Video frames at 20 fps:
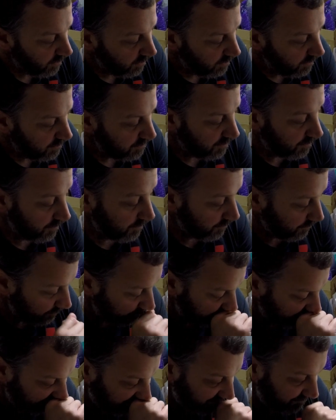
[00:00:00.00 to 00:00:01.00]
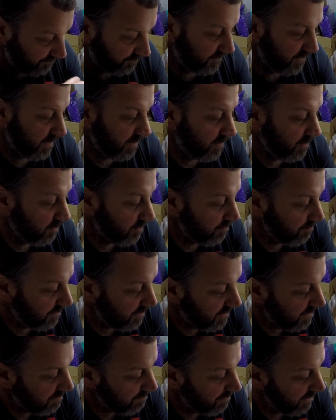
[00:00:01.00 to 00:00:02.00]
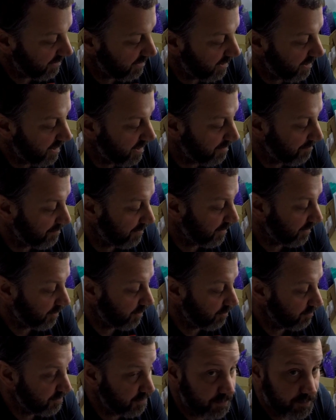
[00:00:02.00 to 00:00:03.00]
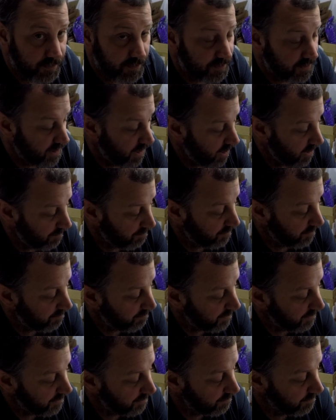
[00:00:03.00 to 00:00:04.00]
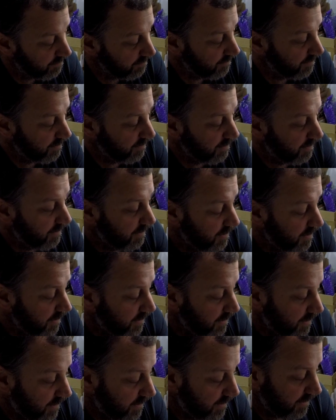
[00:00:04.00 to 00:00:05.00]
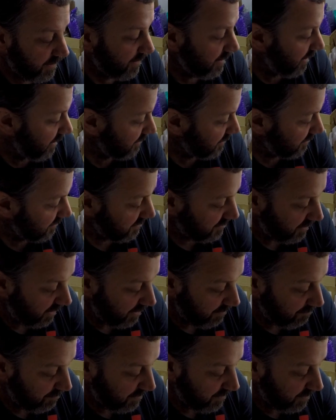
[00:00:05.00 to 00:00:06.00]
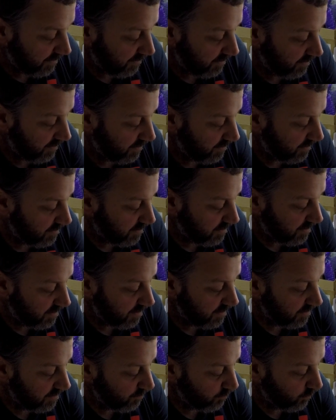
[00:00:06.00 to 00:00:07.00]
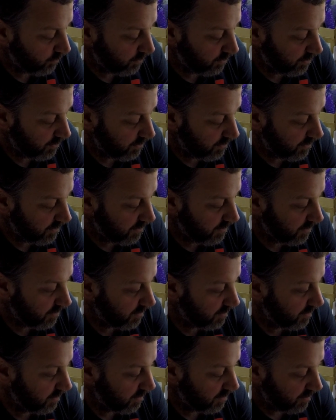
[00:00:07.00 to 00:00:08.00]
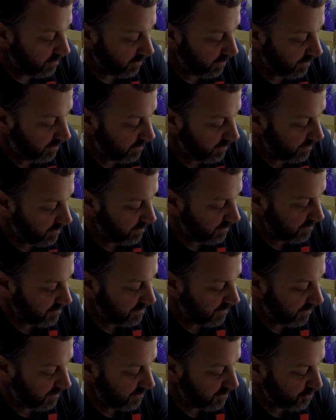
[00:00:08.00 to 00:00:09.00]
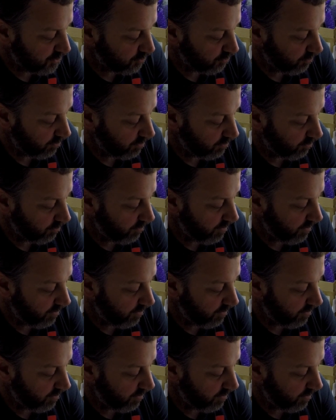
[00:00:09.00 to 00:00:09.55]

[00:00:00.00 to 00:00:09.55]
So I go to my eBay app, and I go to the top up here, and I just type in Kenwood, and it is a trucker